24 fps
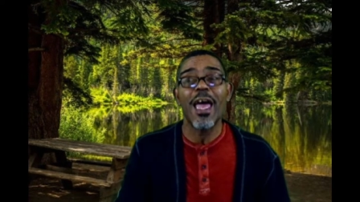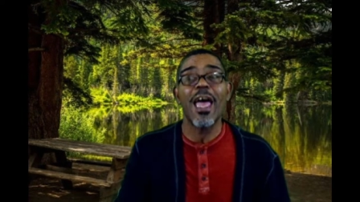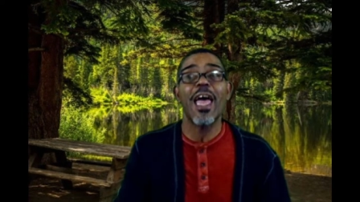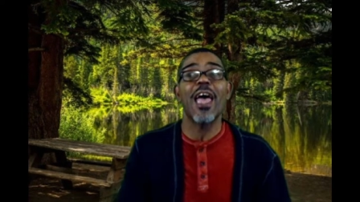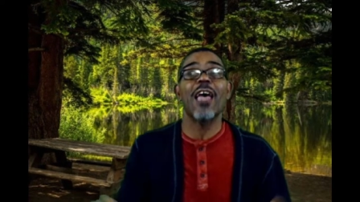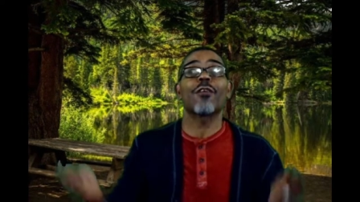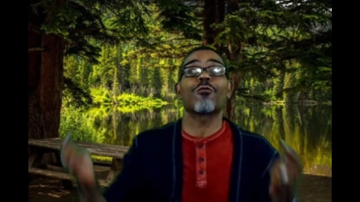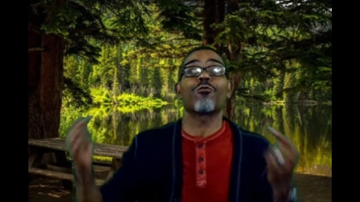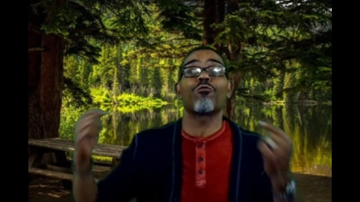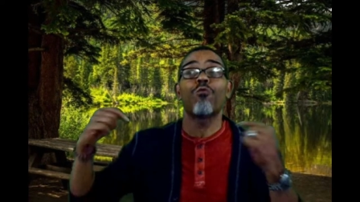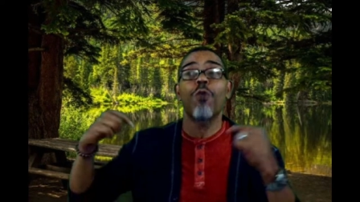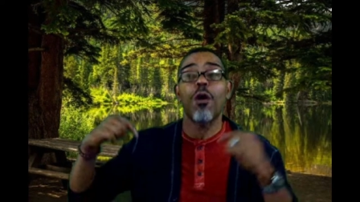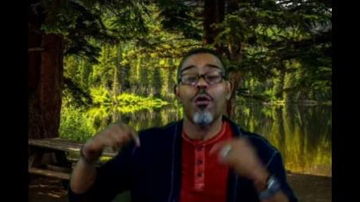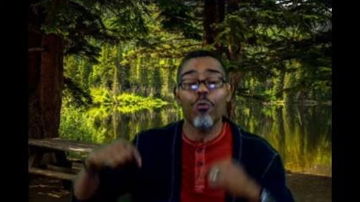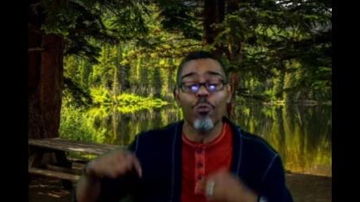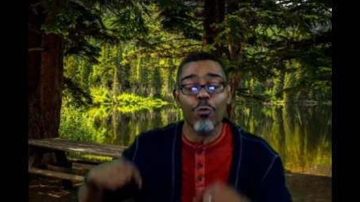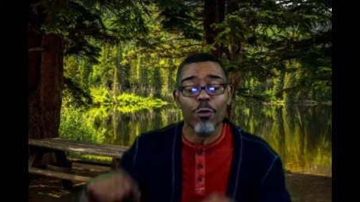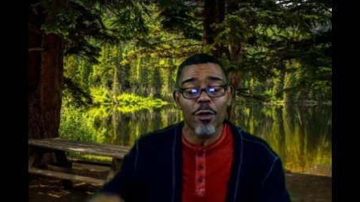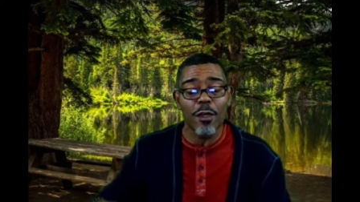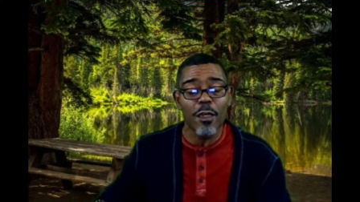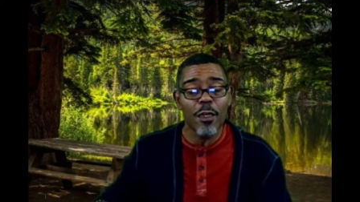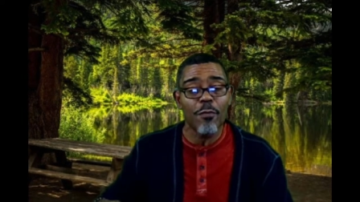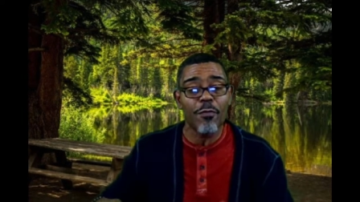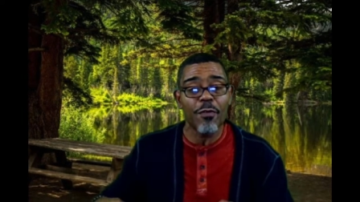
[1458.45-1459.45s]
as what we're
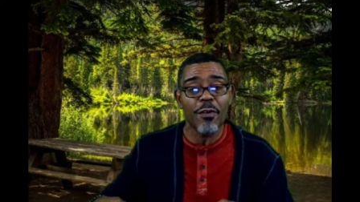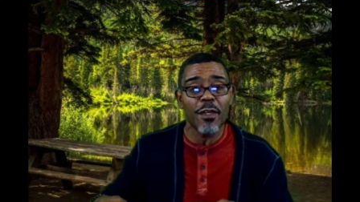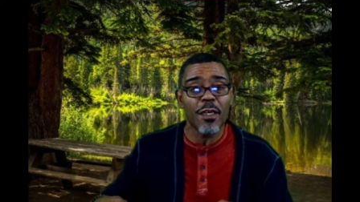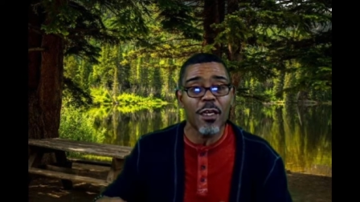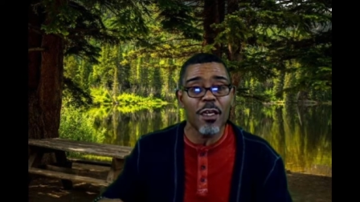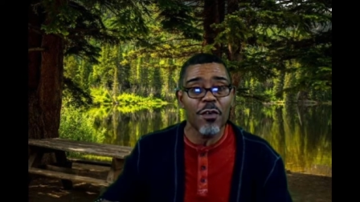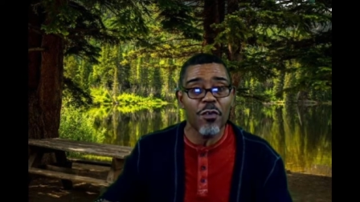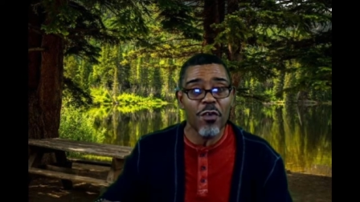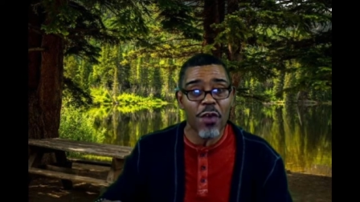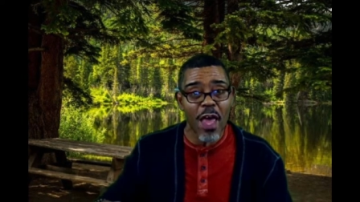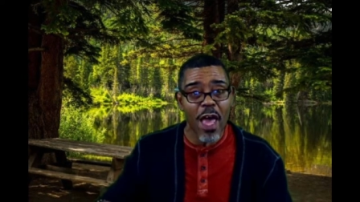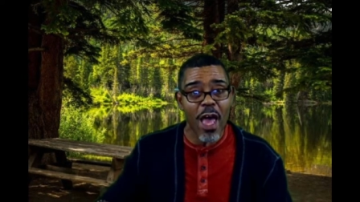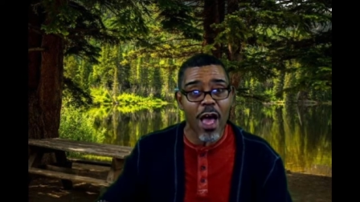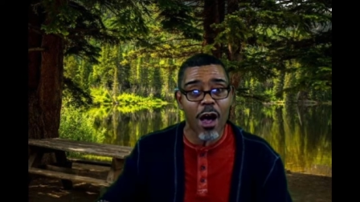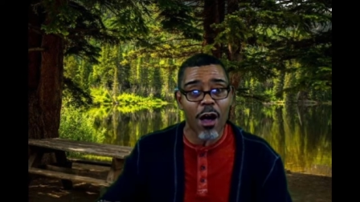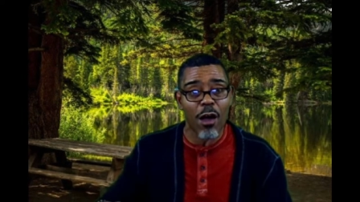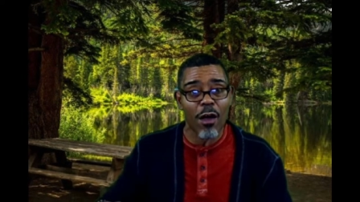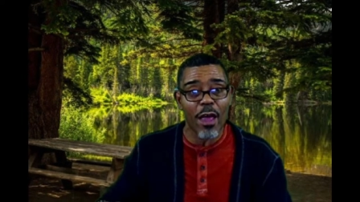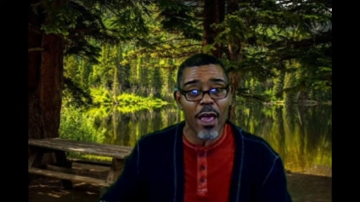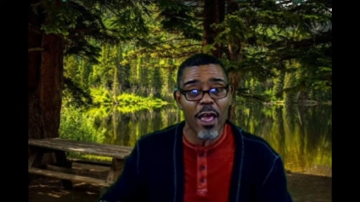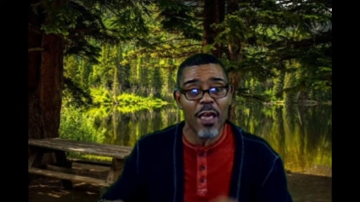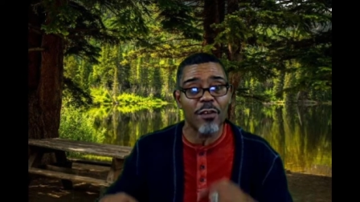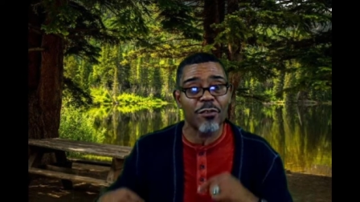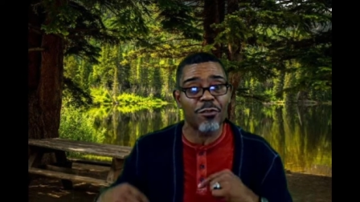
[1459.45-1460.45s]
living in now
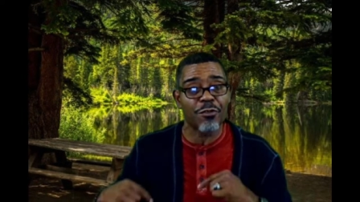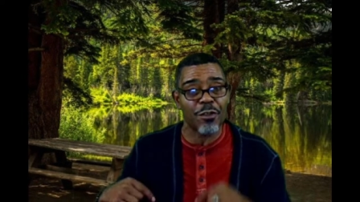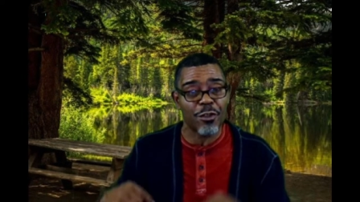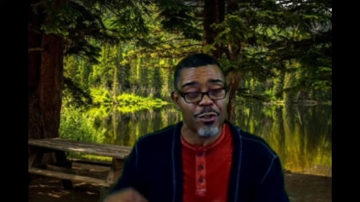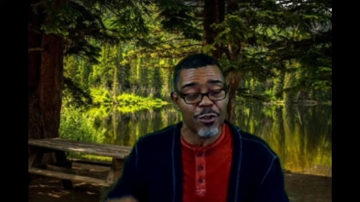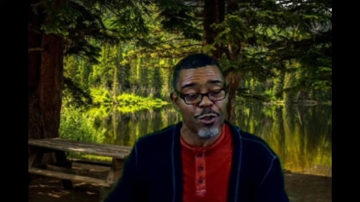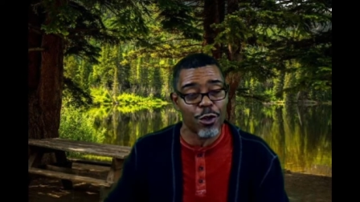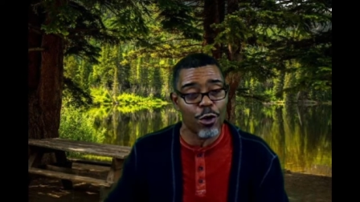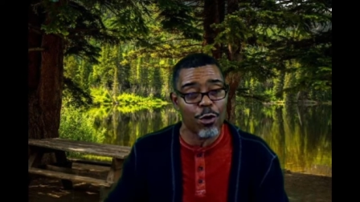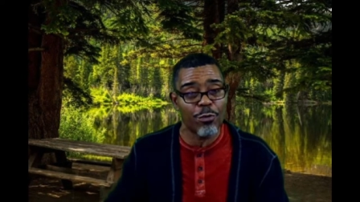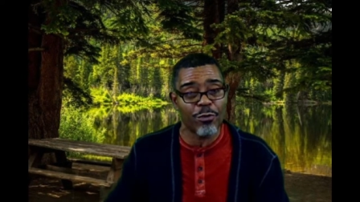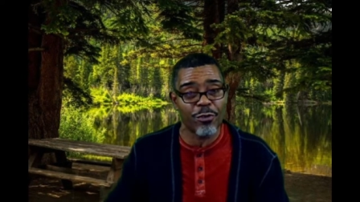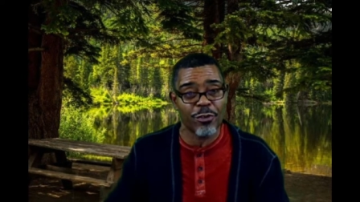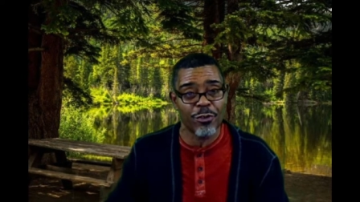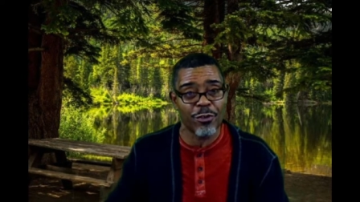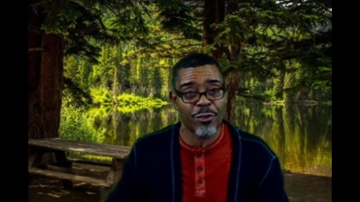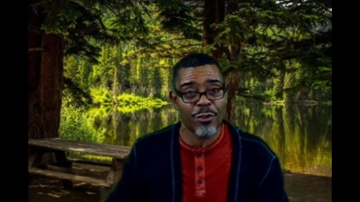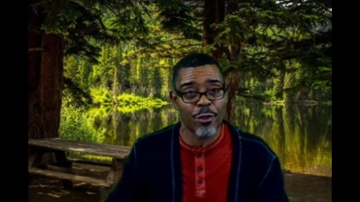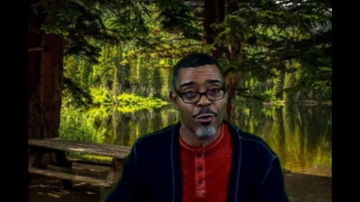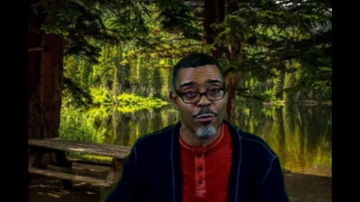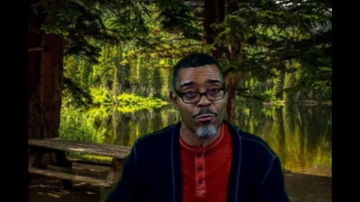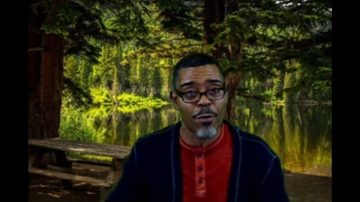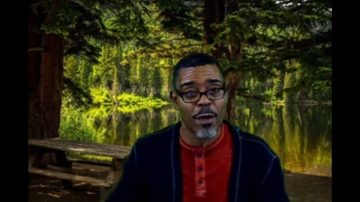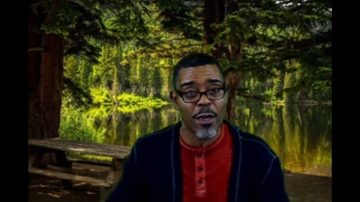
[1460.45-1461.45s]
as the chosen
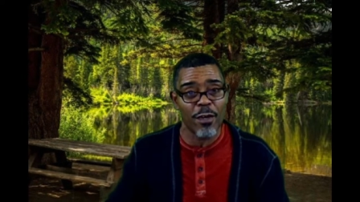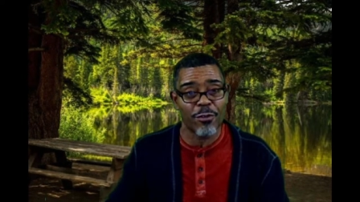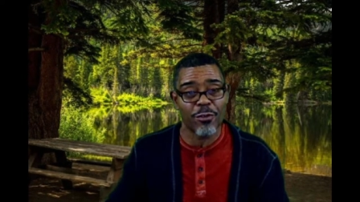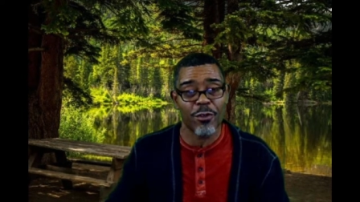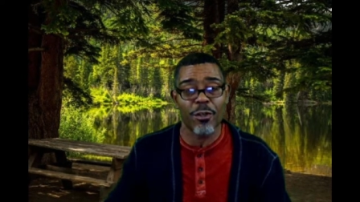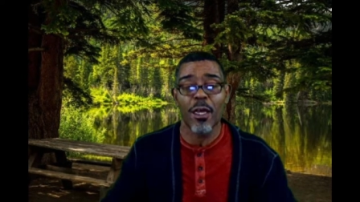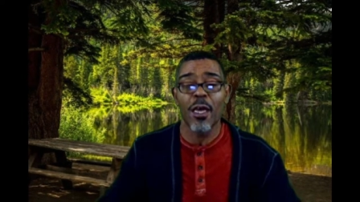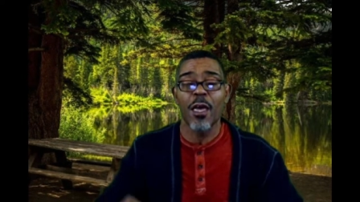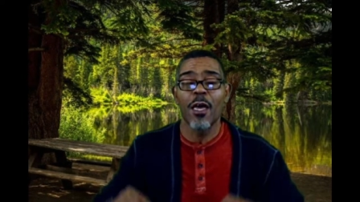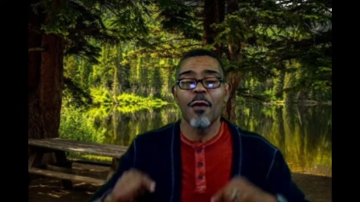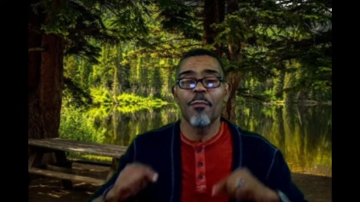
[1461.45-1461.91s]
generation,